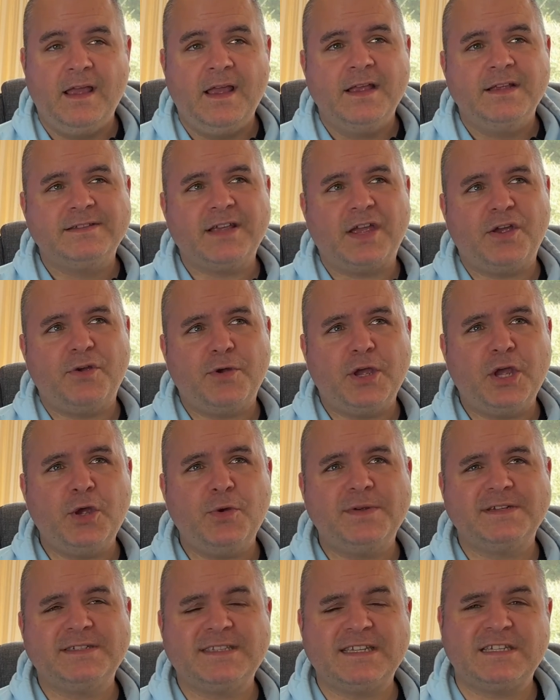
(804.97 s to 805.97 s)
So who
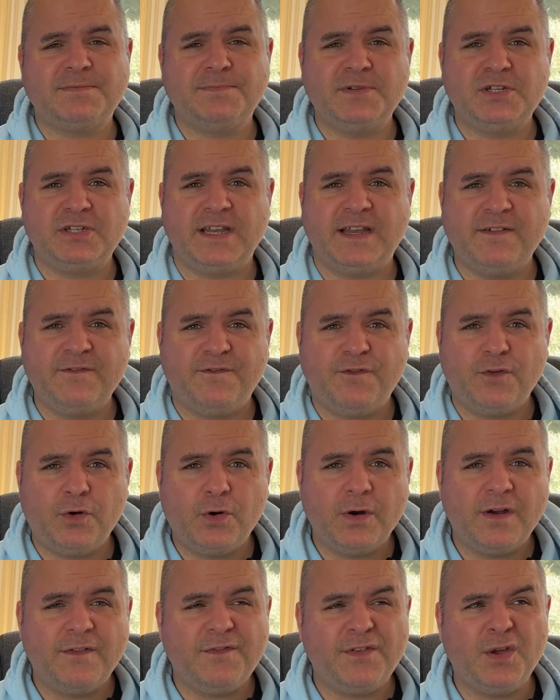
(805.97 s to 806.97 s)
is this machine
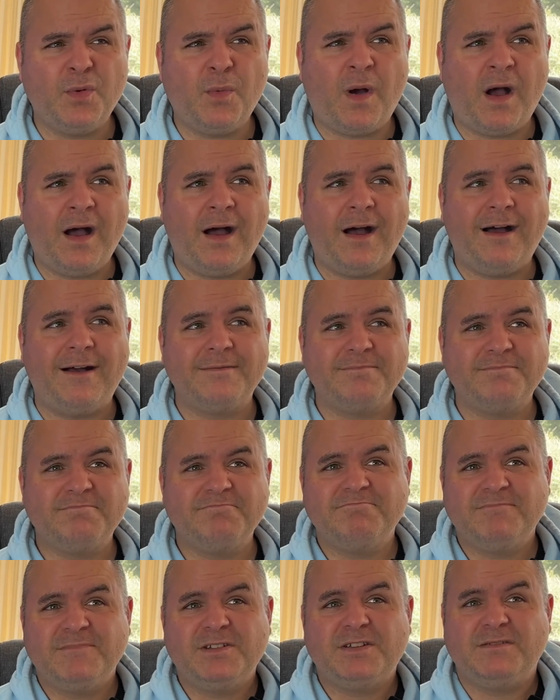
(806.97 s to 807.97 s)
for? If you
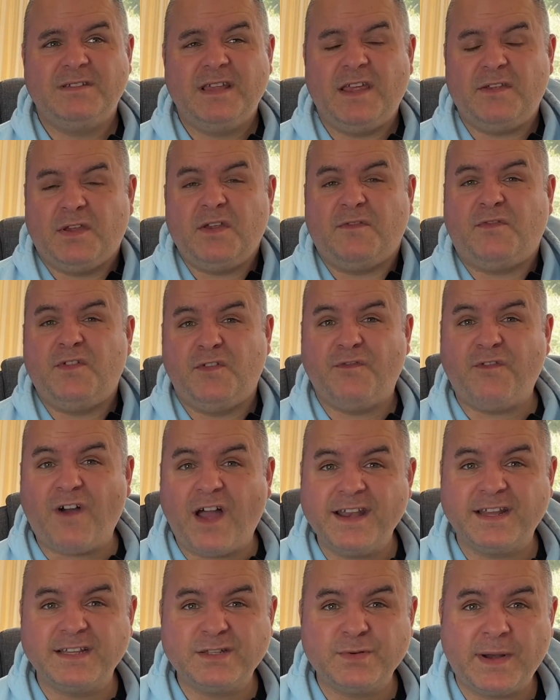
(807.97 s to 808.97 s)

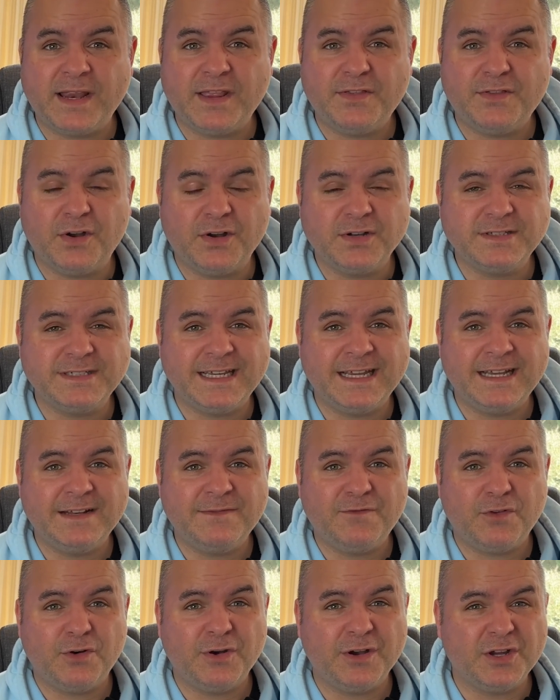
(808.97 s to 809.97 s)
find a 2013
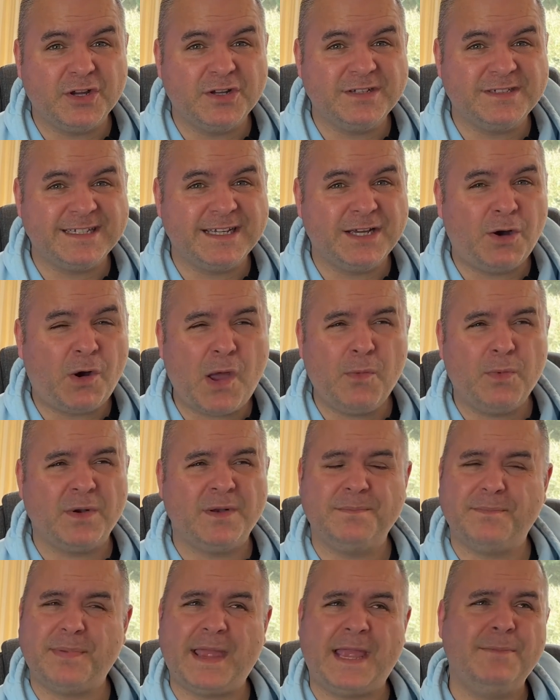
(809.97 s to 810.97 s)
for a good deal, I
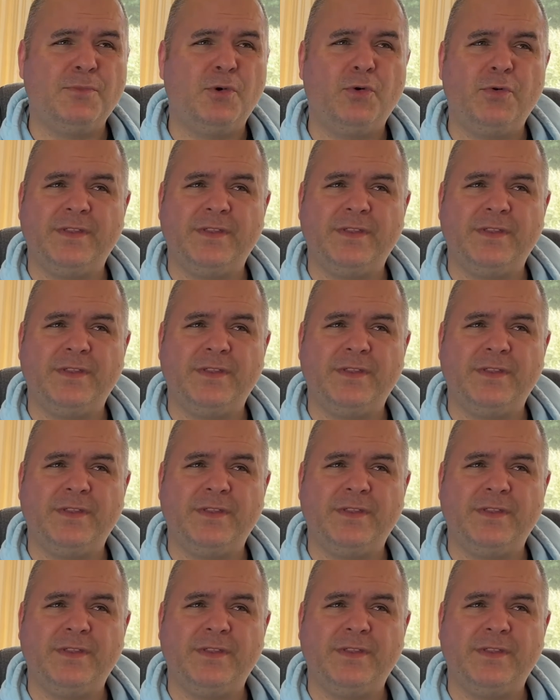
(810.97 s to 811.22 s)
wouldn't pay more